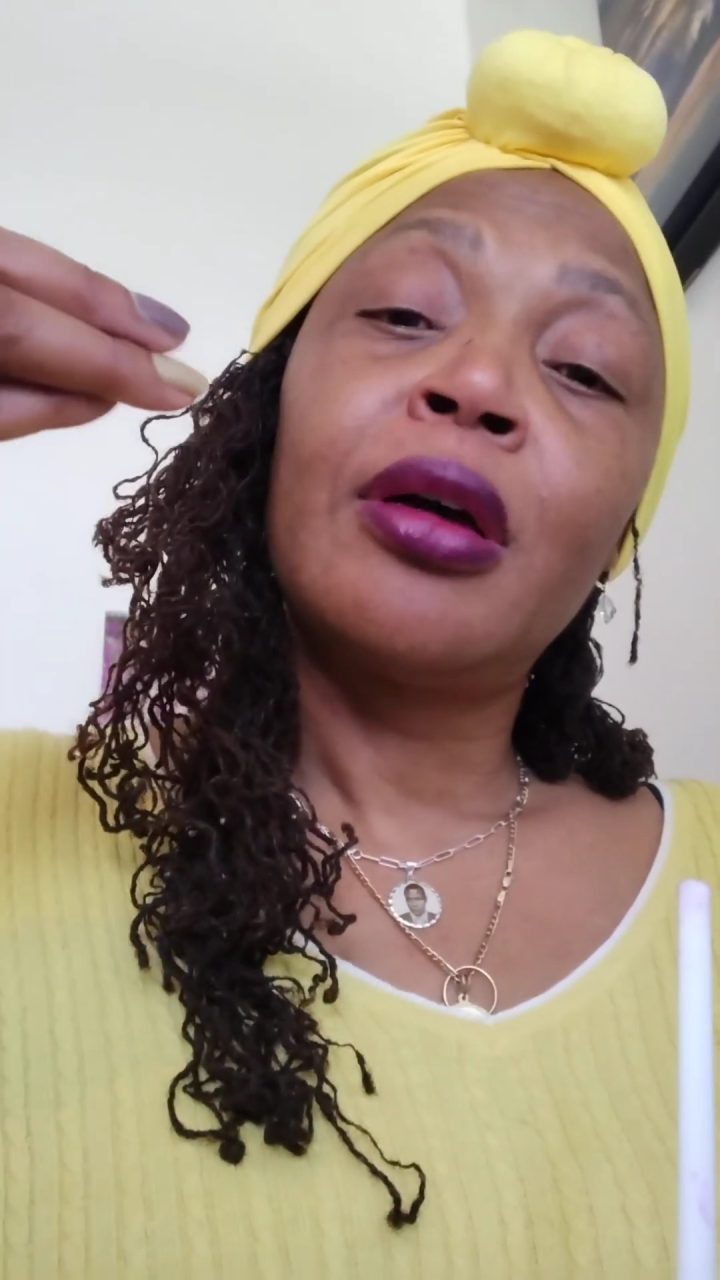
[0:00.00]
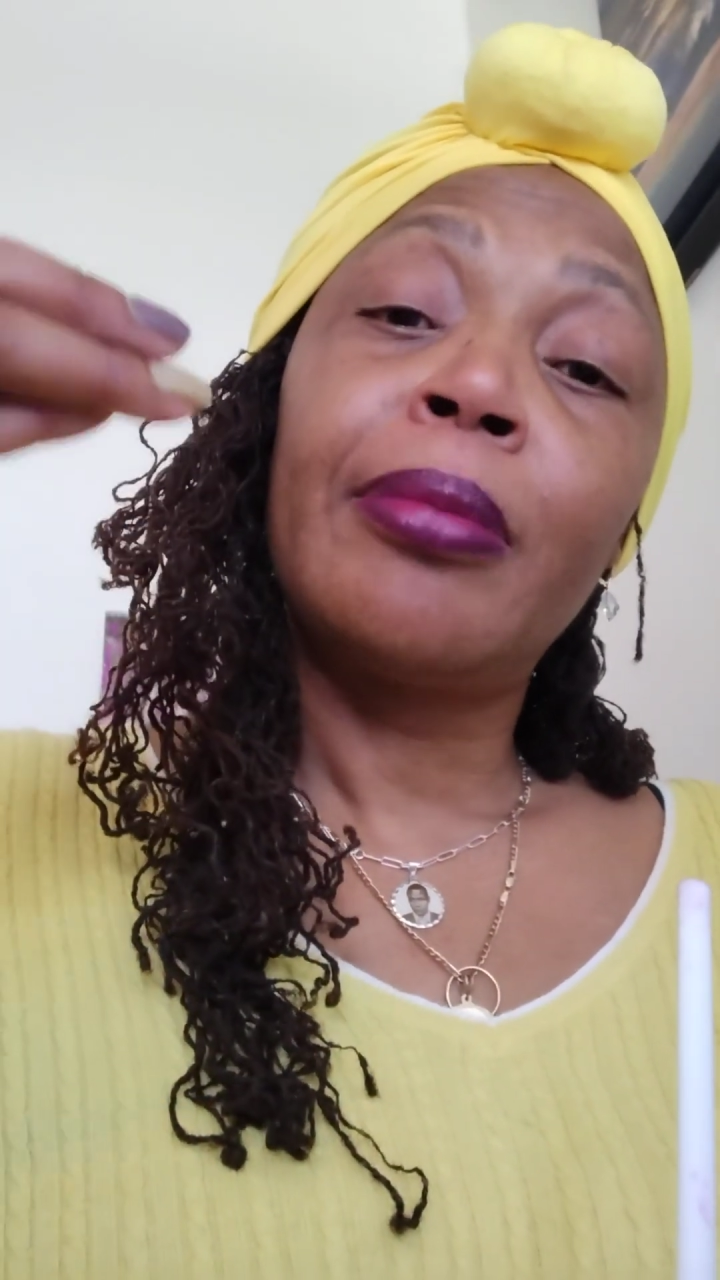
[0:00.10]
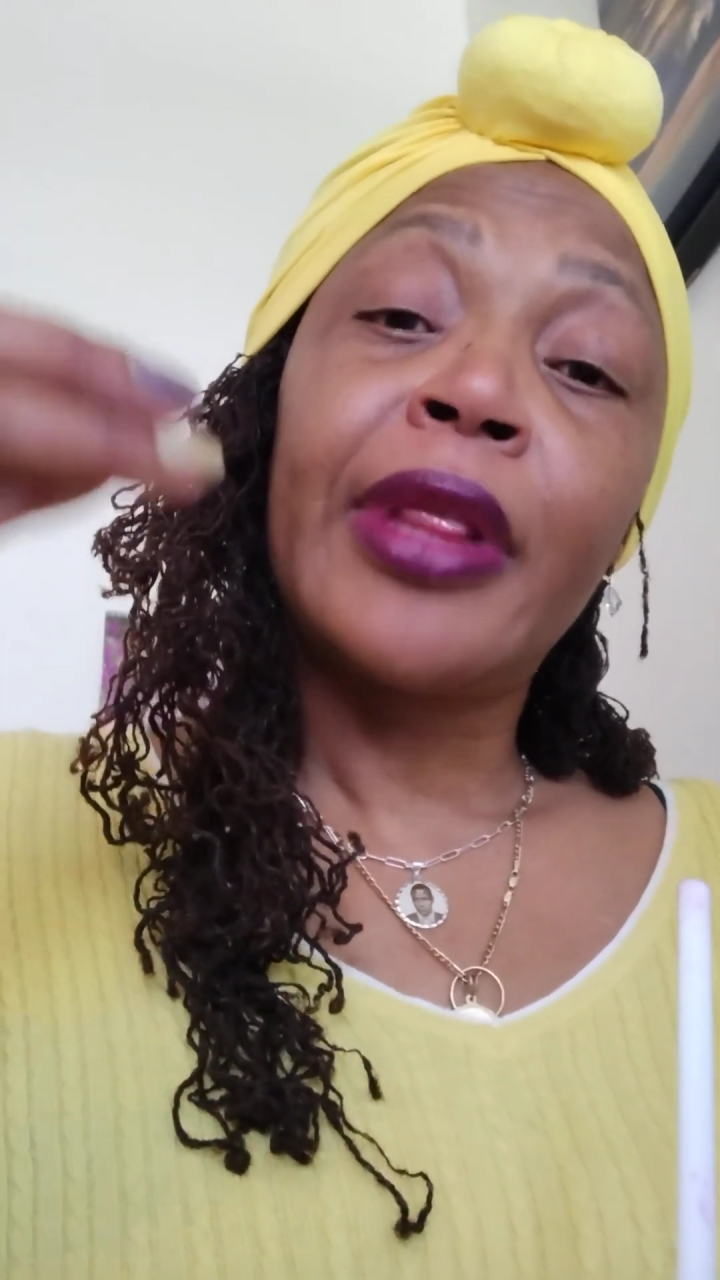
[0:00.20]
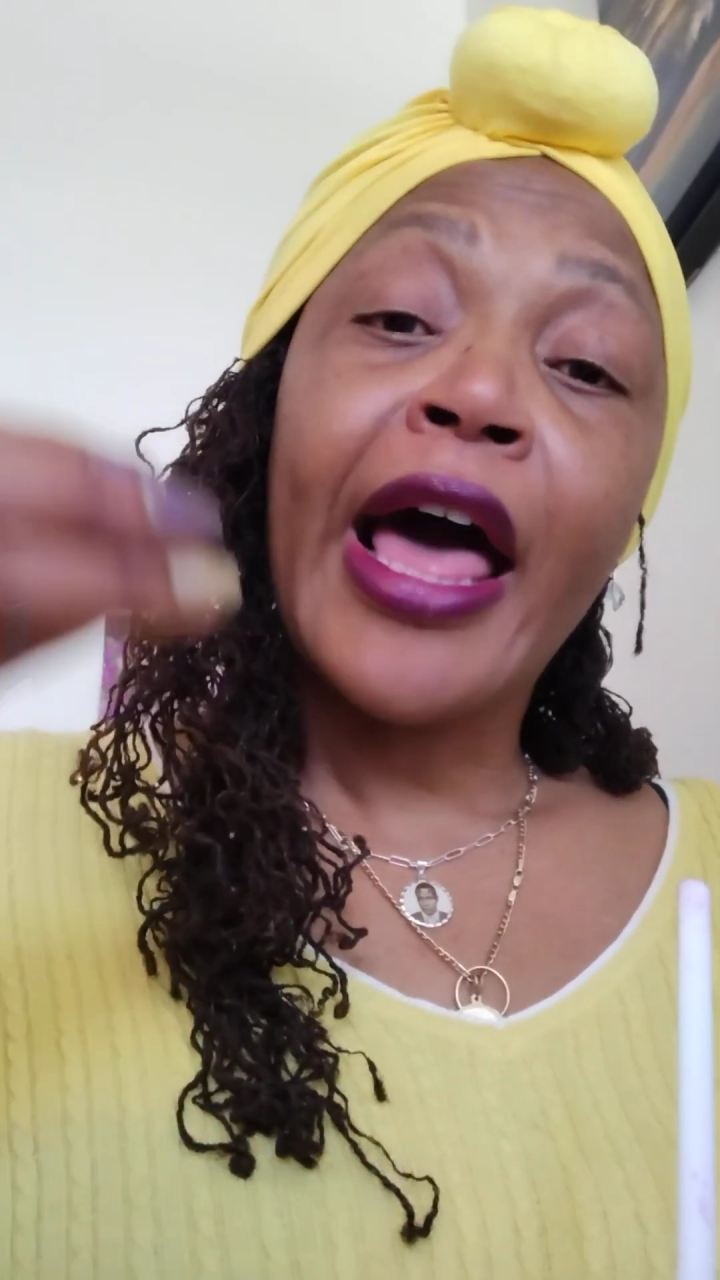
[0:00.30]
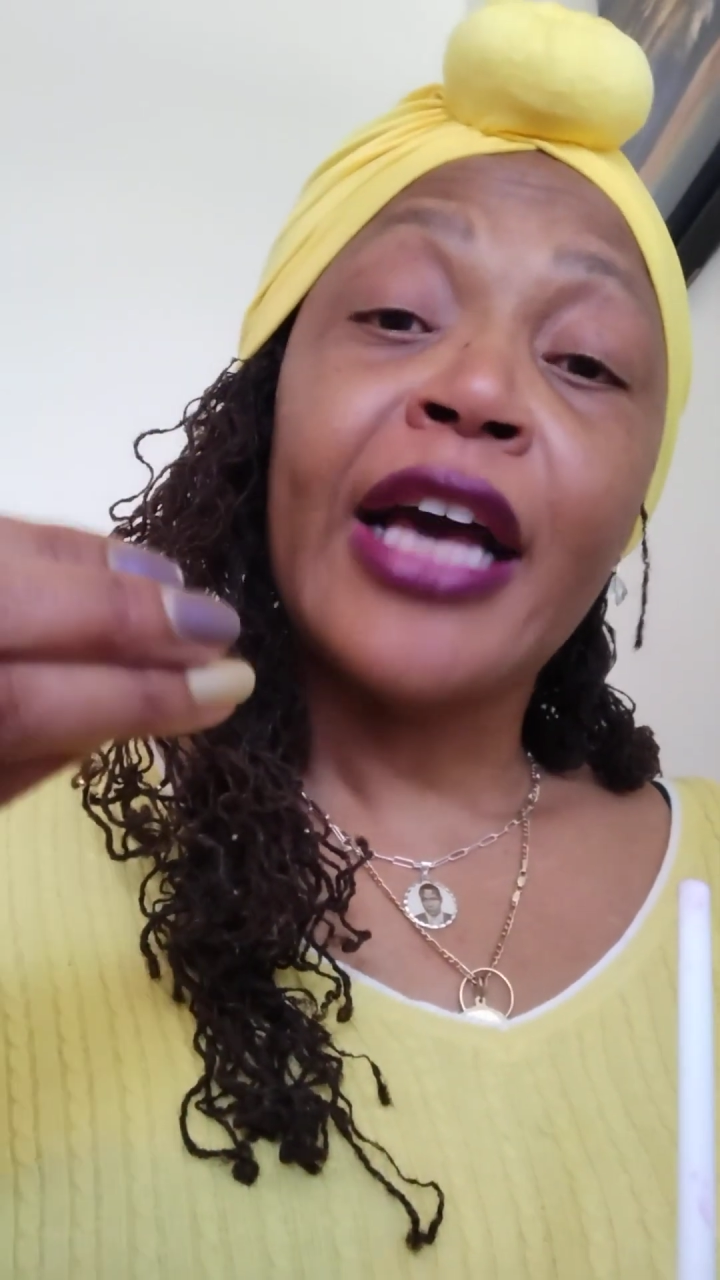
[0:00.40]

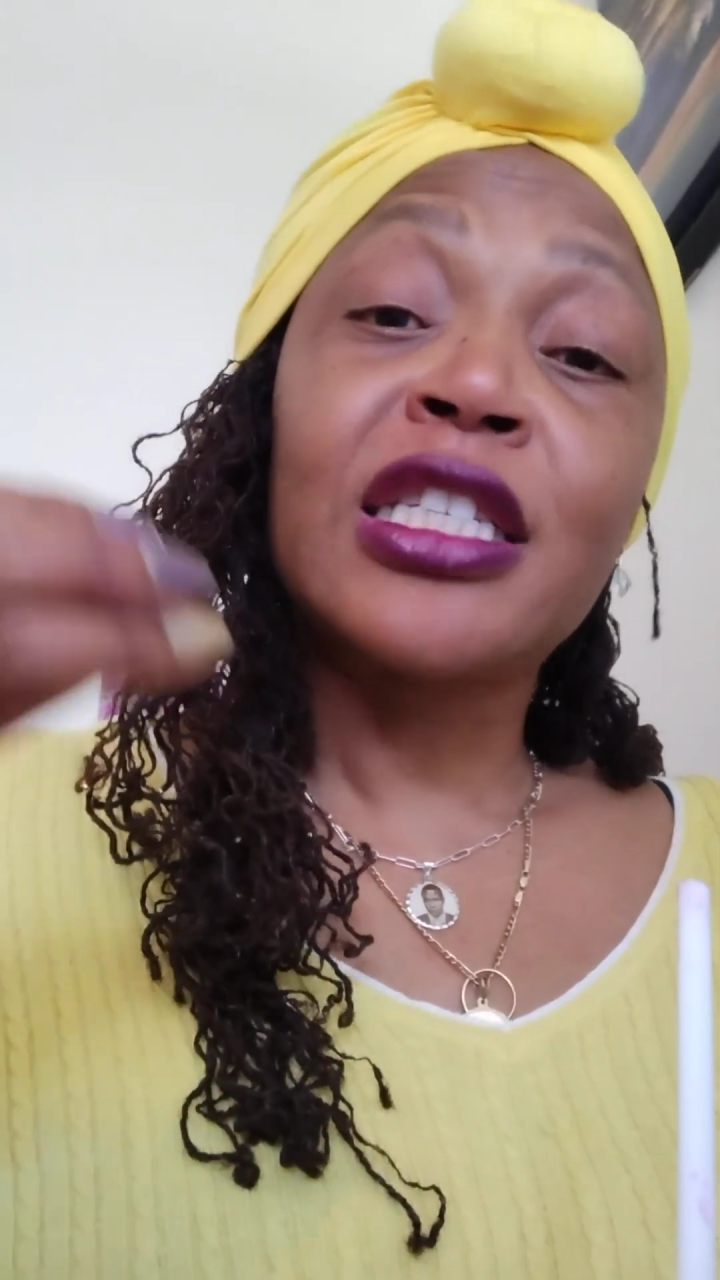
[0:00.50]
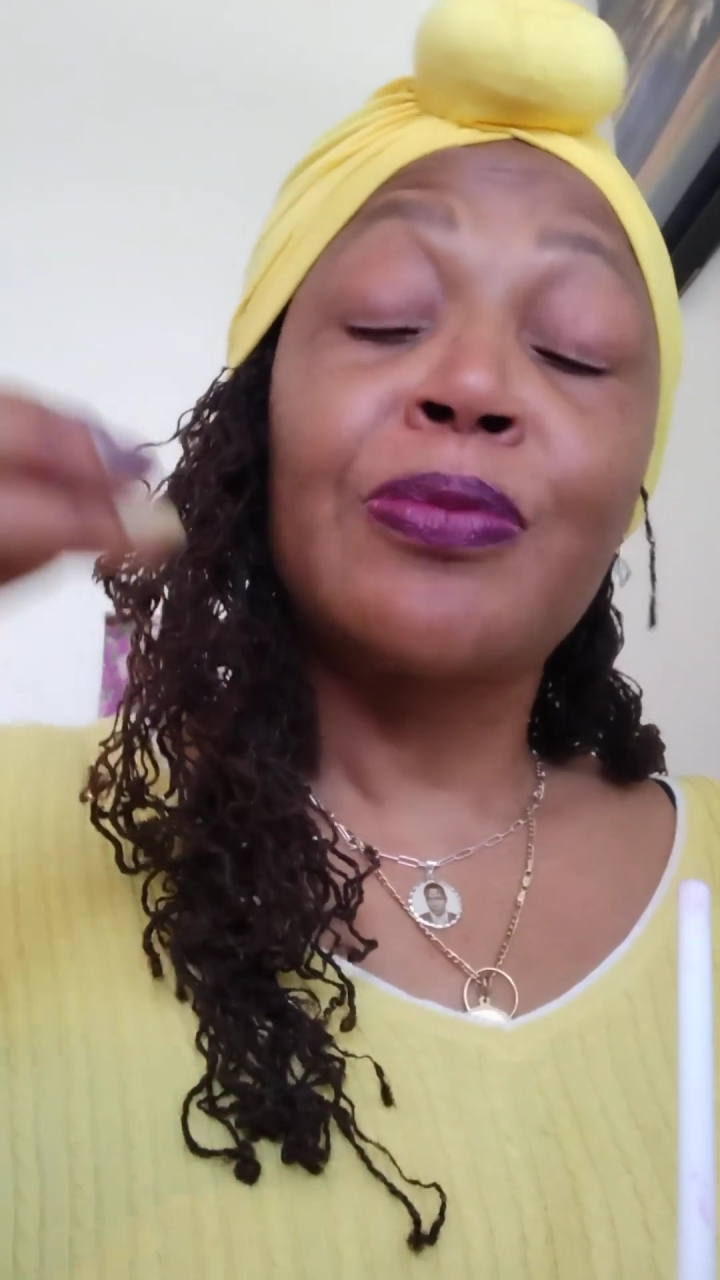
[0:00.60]
blacks